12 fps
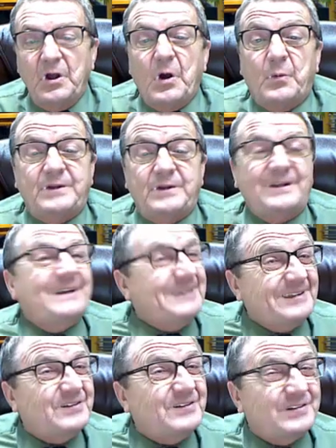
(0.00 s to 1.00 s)
I think
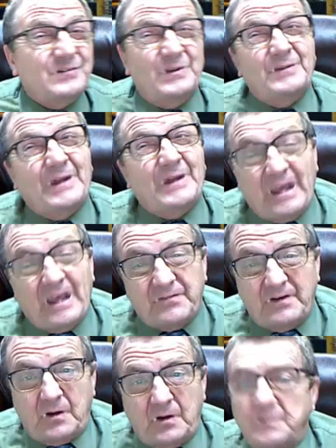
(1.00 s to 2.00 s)
this is going to be about a half
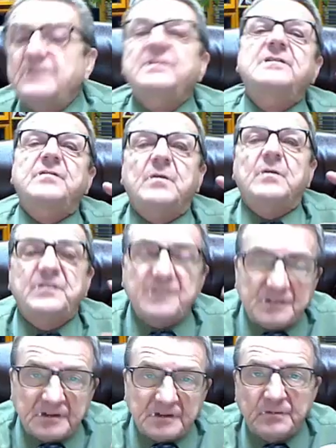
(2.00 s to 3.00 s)
an hour, but this is a very
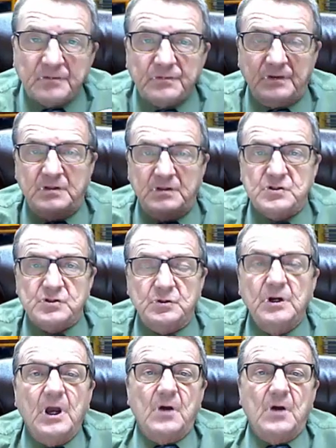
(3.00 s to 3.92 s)
sensitive issue.